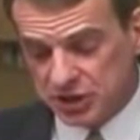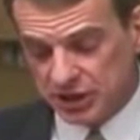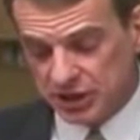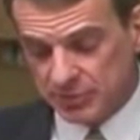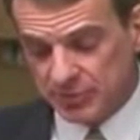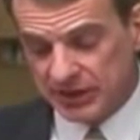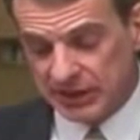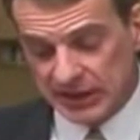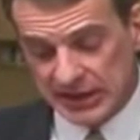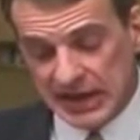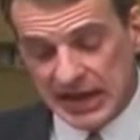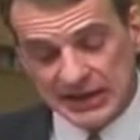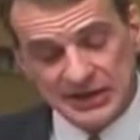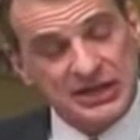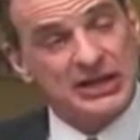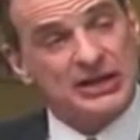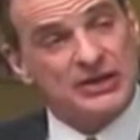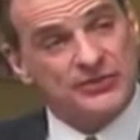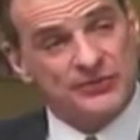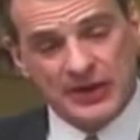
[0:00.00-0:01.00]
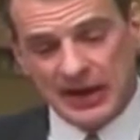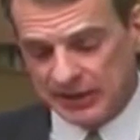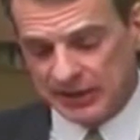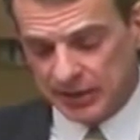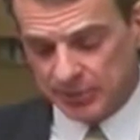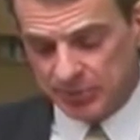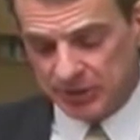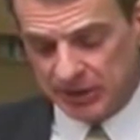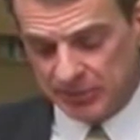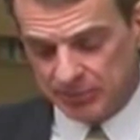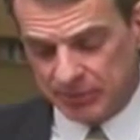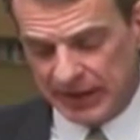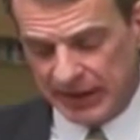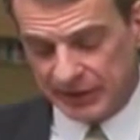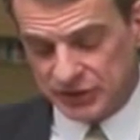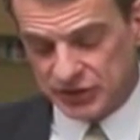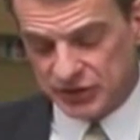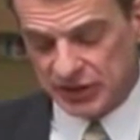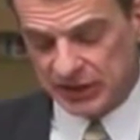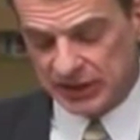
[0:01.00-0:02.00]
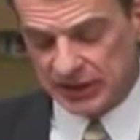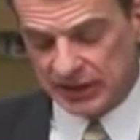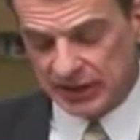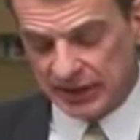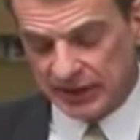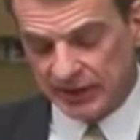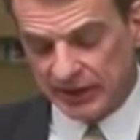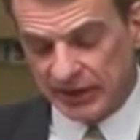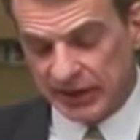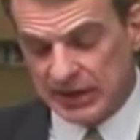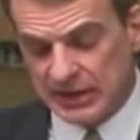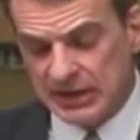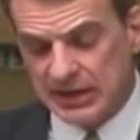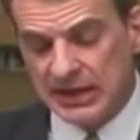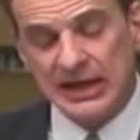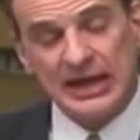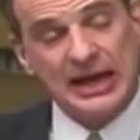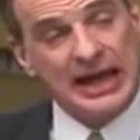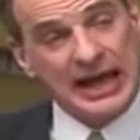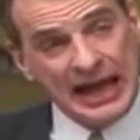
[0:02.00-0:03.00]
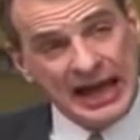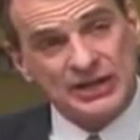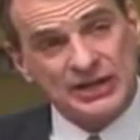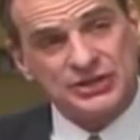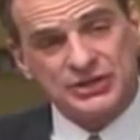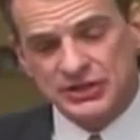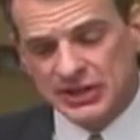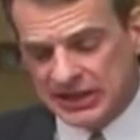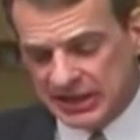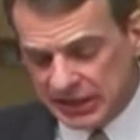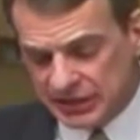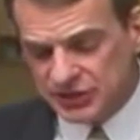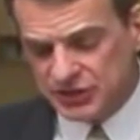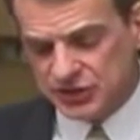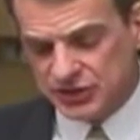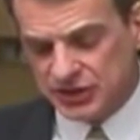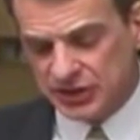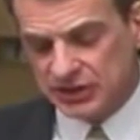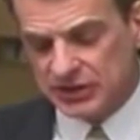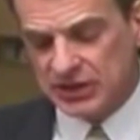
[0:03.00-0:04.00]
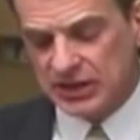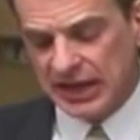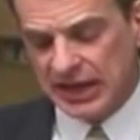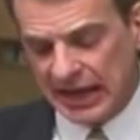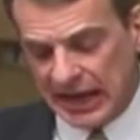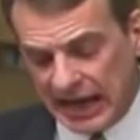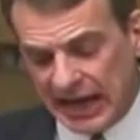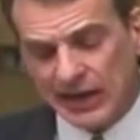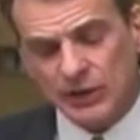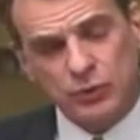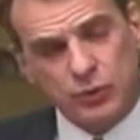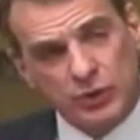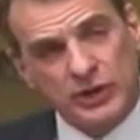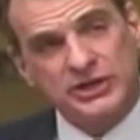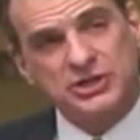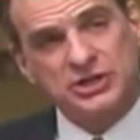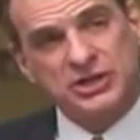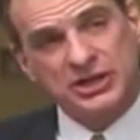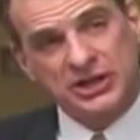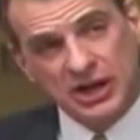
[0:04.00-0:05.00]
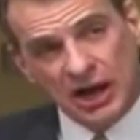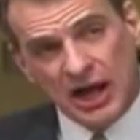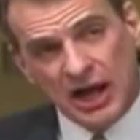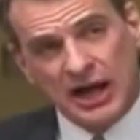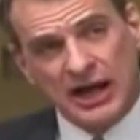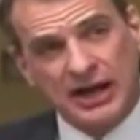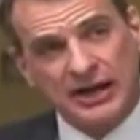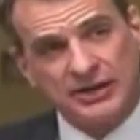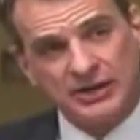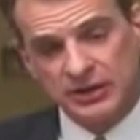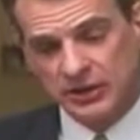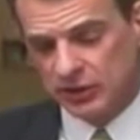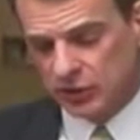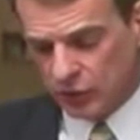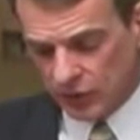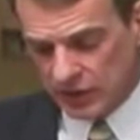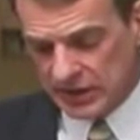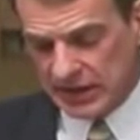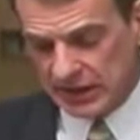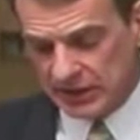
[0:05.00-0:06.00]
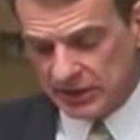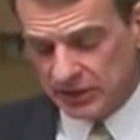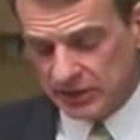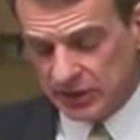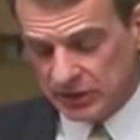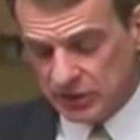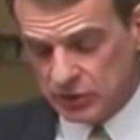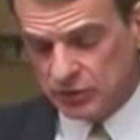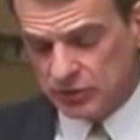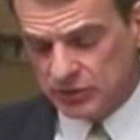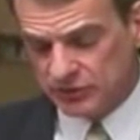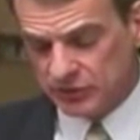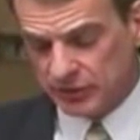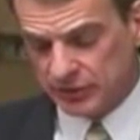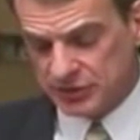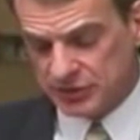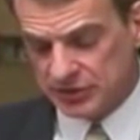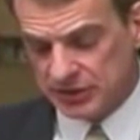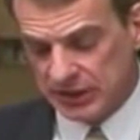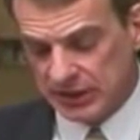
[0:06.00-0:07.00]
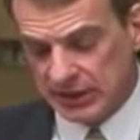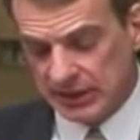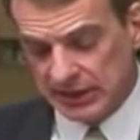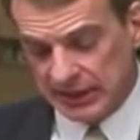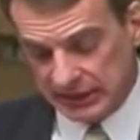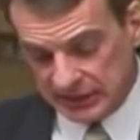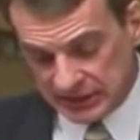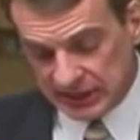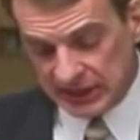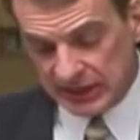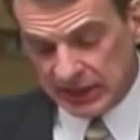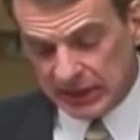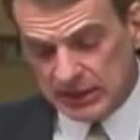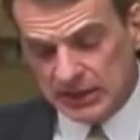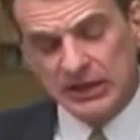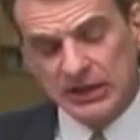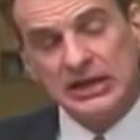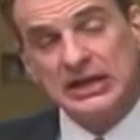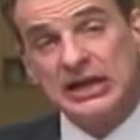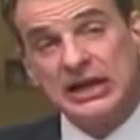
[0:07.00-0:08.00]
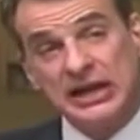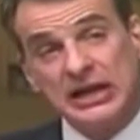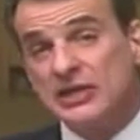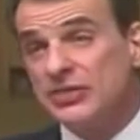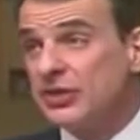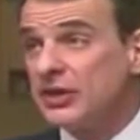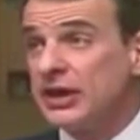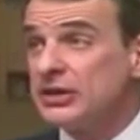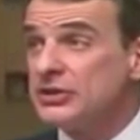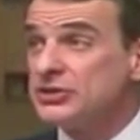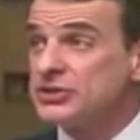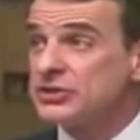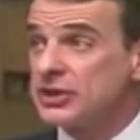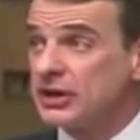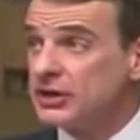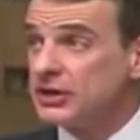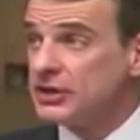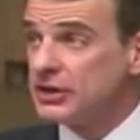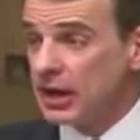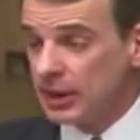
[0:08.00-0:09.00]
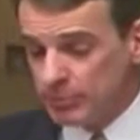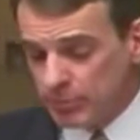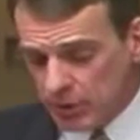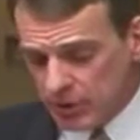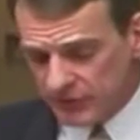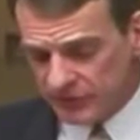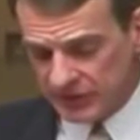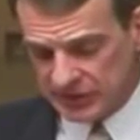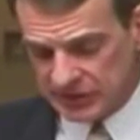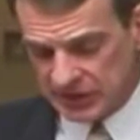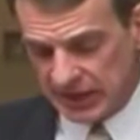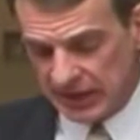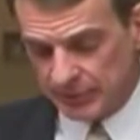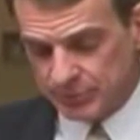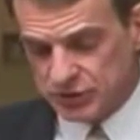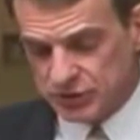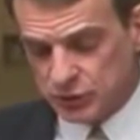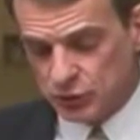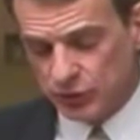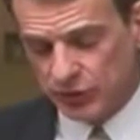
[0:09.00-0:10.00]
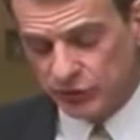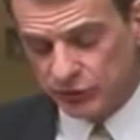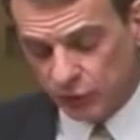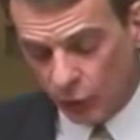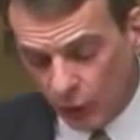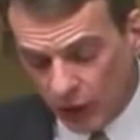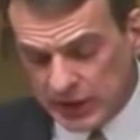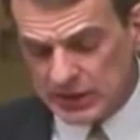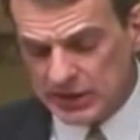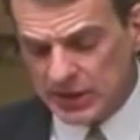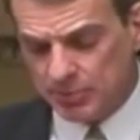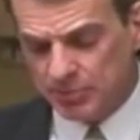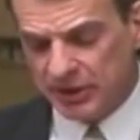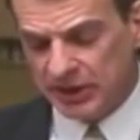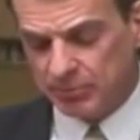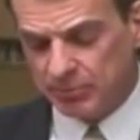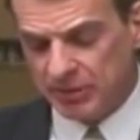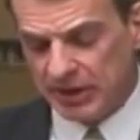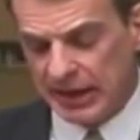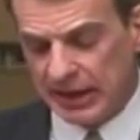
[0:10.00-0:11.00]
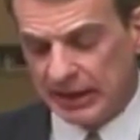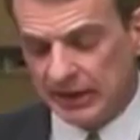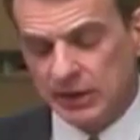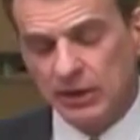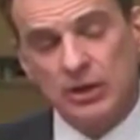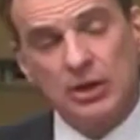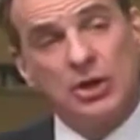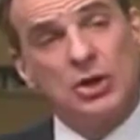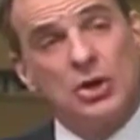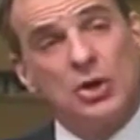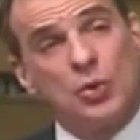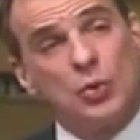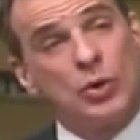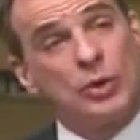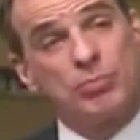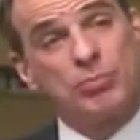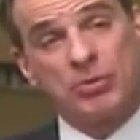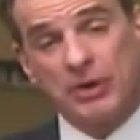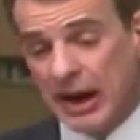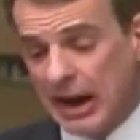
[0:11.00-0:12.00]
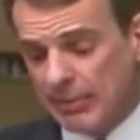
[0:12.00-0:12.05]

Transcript: legitimately identify the Big Bang singularity as the instant at which God created the universe. Indeed, he thinks that a number of attempts to avoid the Big Bang were